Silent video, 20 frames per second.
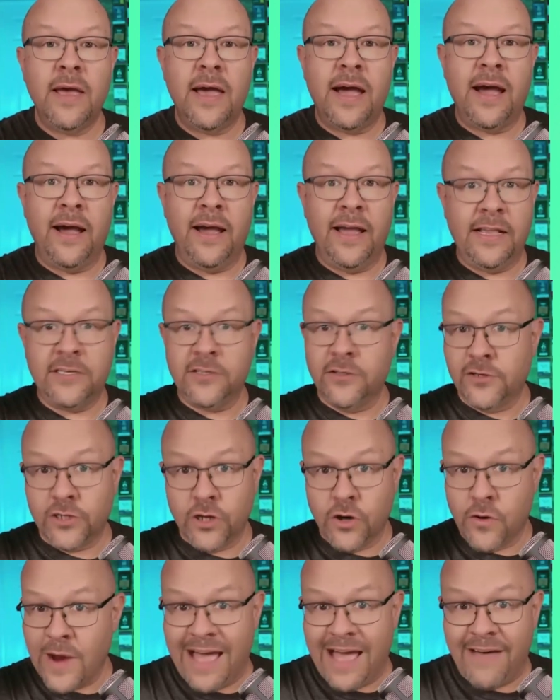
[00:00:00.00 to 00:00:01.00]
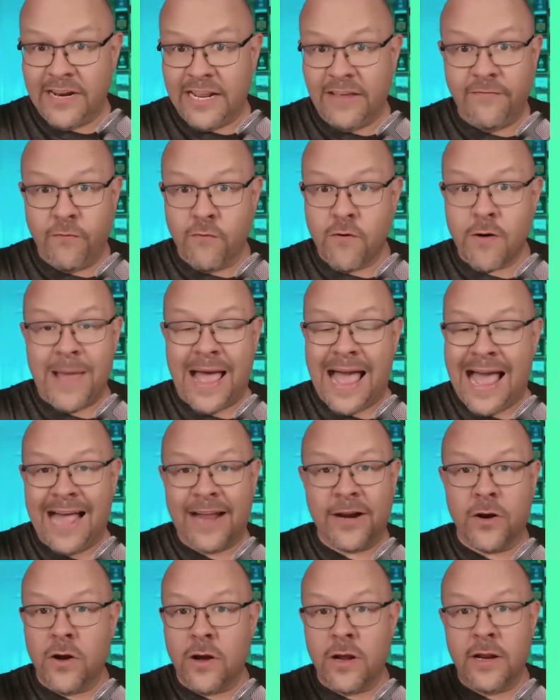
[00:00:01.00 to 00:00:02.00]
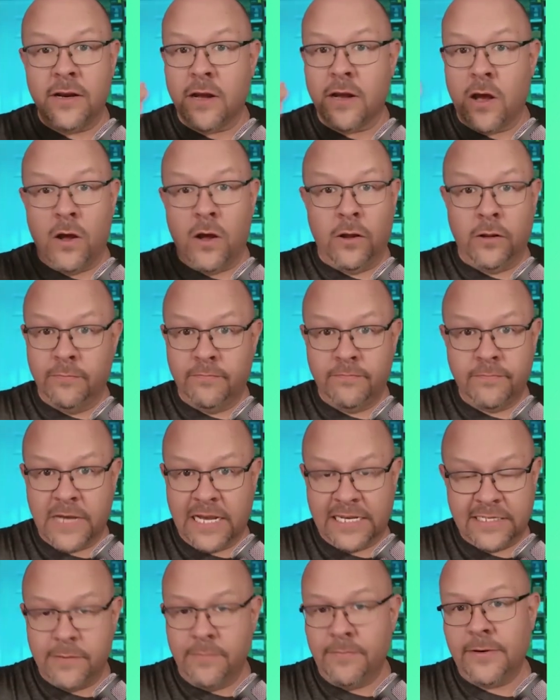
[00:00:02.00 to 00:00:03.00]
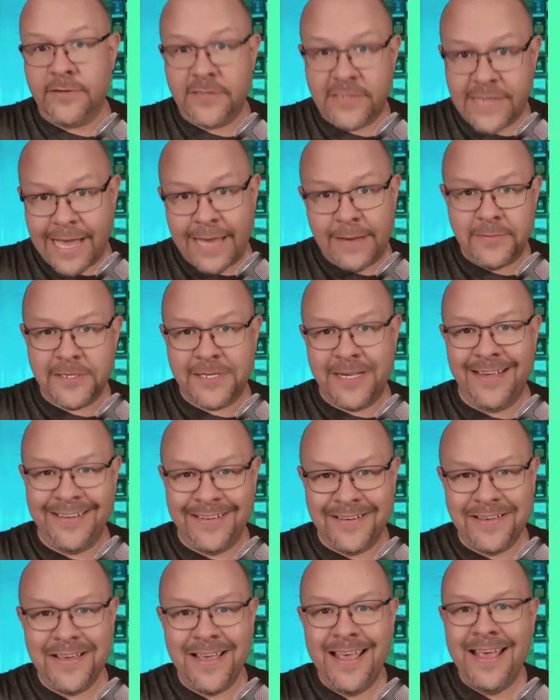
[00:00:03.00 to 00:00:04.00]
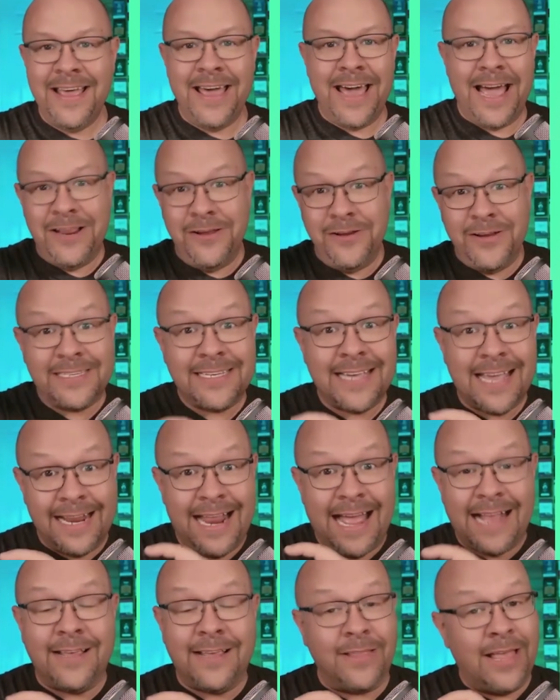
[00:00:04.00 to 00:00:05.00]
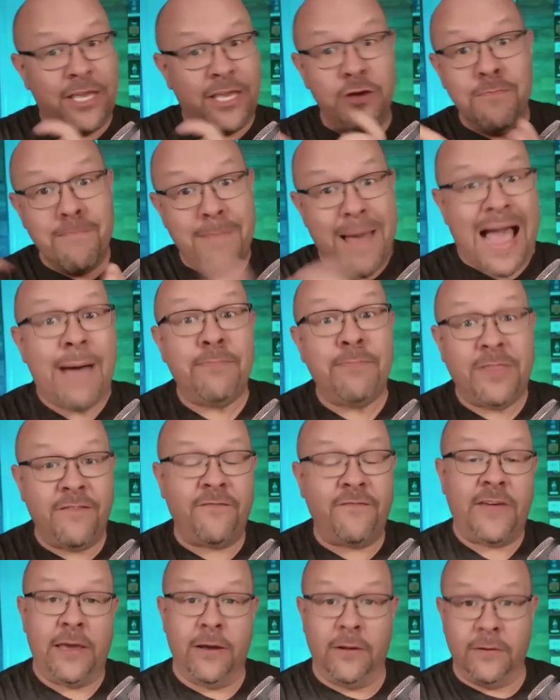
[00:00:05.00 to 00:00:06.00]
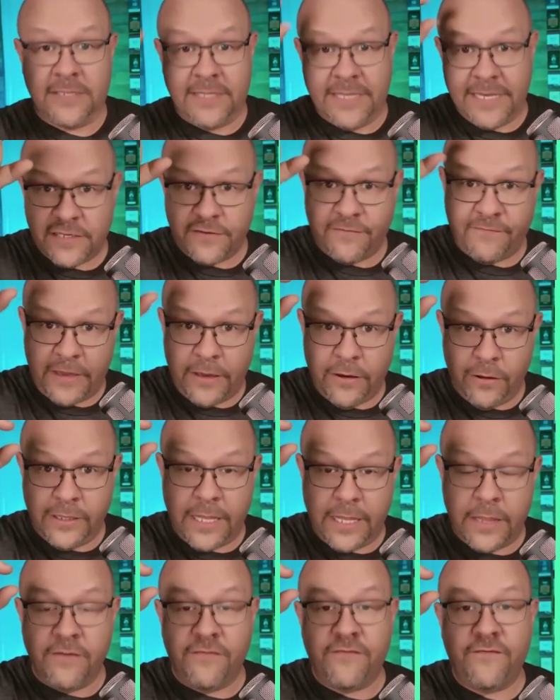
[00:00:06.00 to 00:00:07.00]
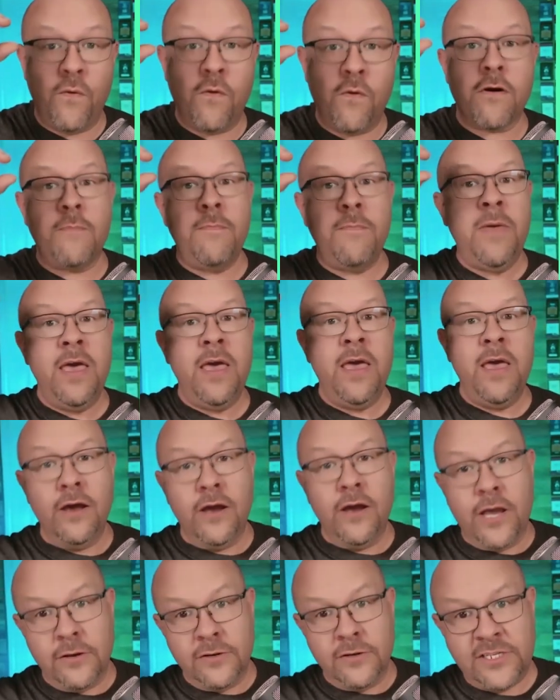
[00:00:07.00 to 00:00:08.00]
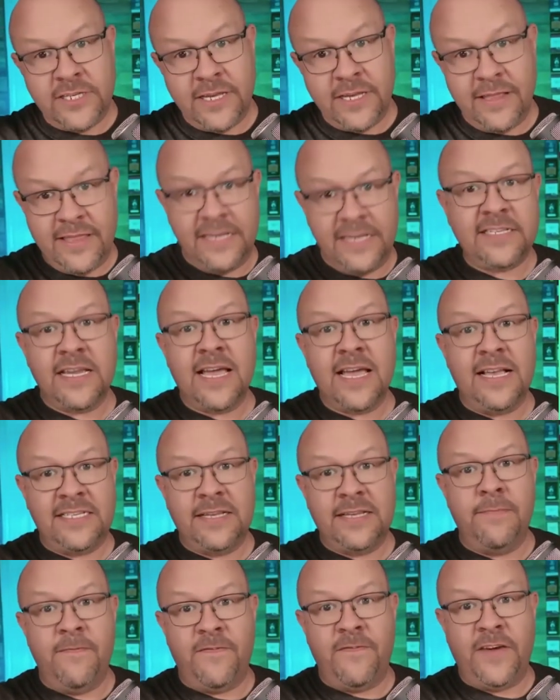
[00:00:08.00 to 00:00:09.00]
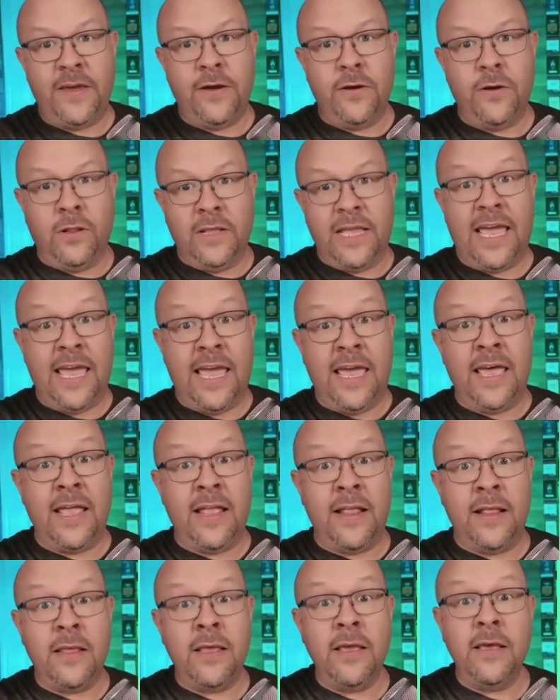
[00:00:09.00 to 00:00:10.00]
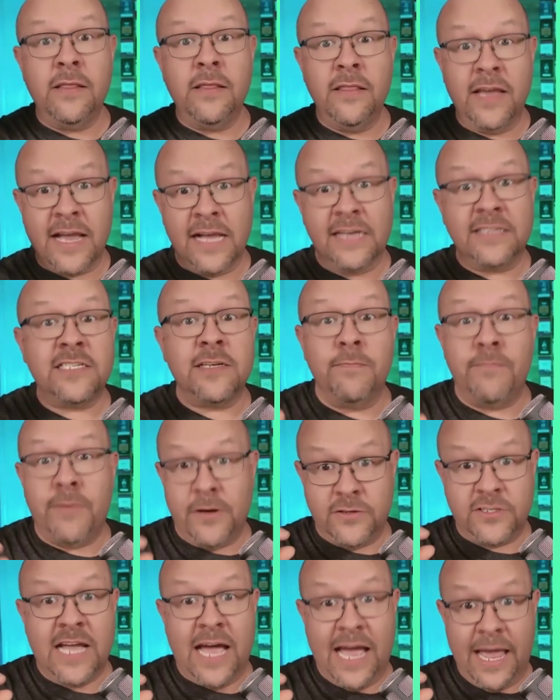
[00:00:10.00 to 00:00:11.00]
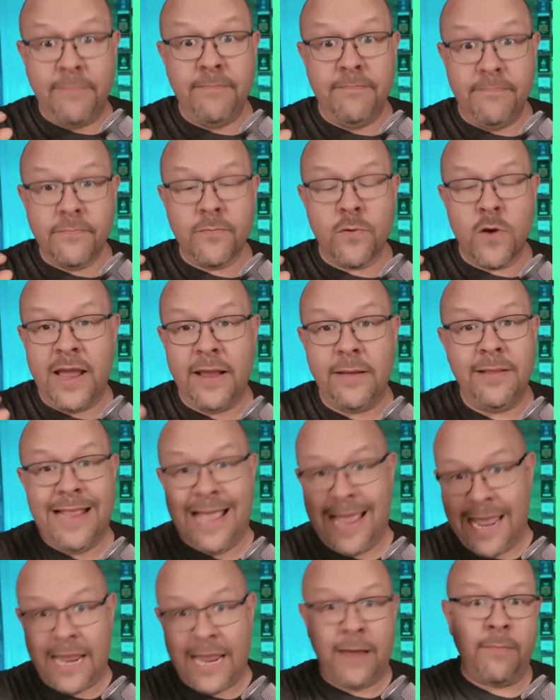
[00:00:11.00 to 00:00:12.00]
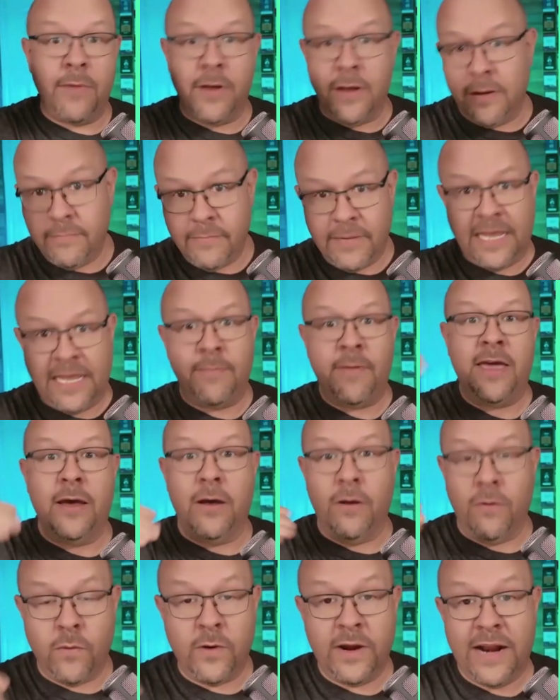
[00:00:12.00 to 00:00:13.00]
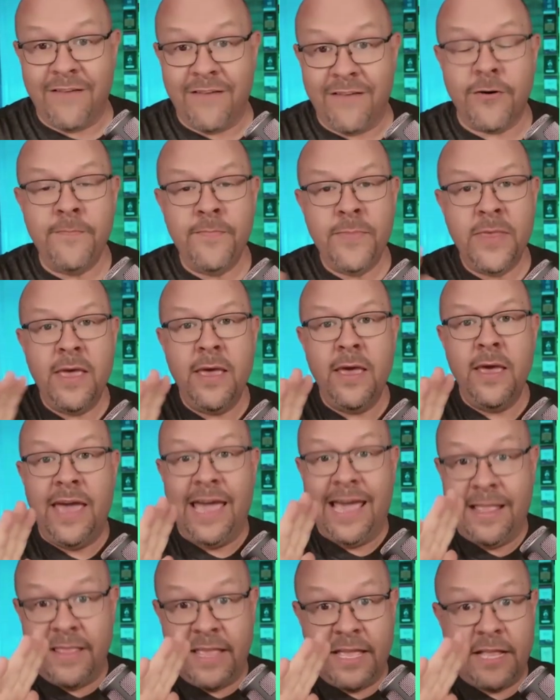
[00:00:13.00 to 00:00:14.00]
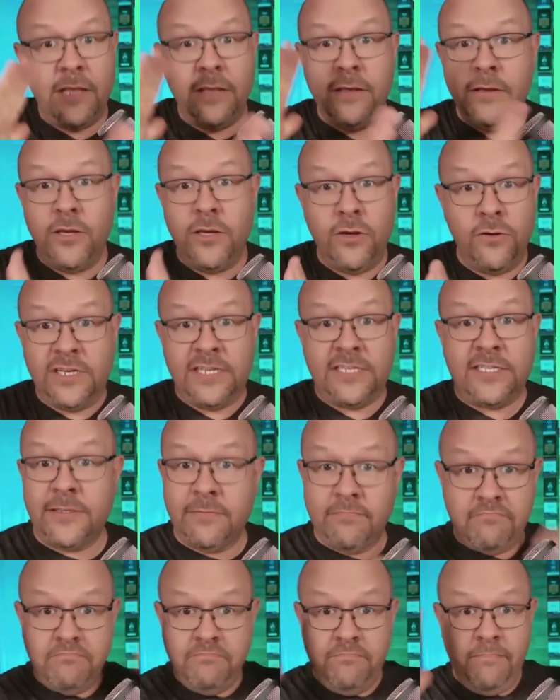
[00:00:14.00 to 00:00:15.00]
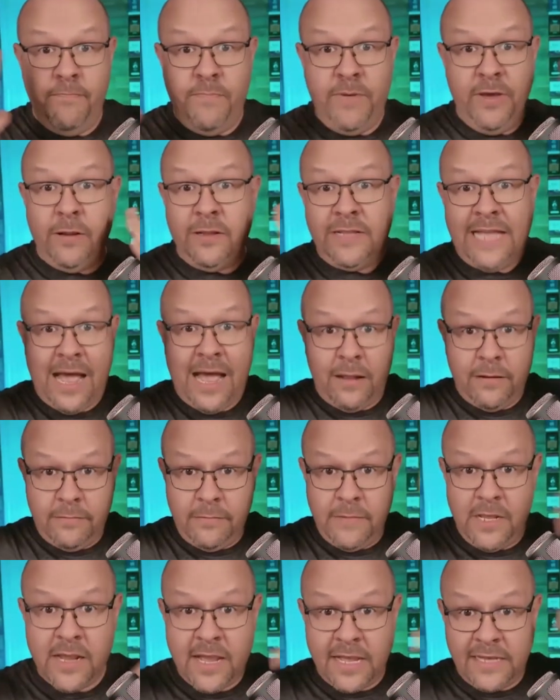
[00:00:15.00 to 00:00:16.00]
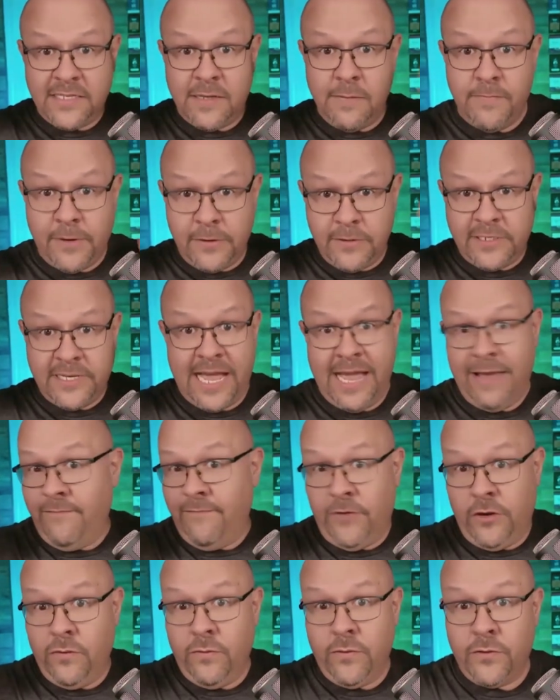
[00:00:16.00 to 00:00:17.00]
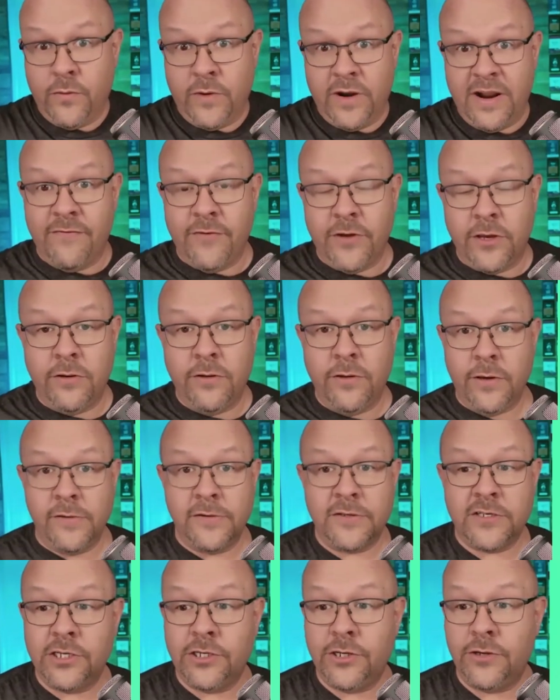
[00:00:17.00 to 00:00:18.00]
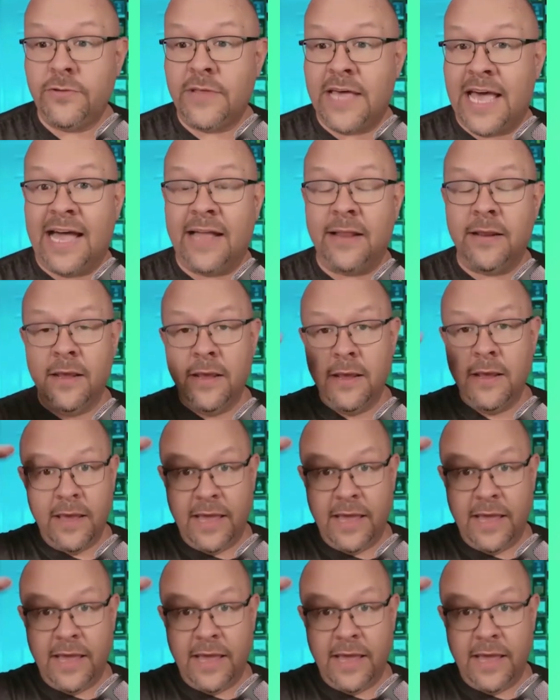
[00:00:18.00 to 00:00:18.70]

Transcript: And so there's a gravity form add-on called custom post types, and you just connect it. Like you map the fields. This field in the form goes to this custom field in the custom post type, right? Name, email, whatever. And then you just build out a custom post type view with whatever you use to do that.